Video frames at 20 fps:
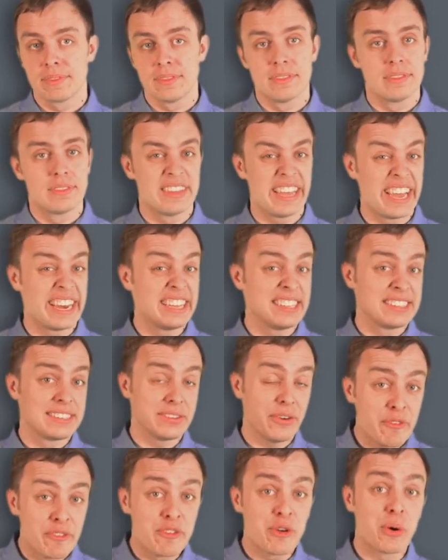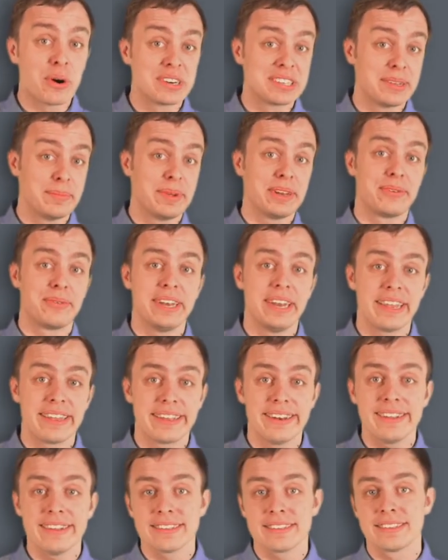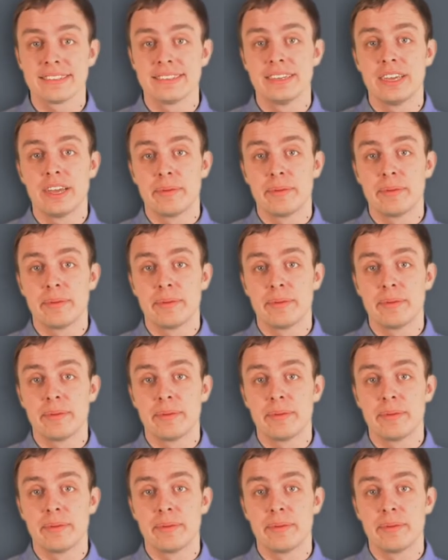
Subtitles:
That is, of course, a bit ridiculous,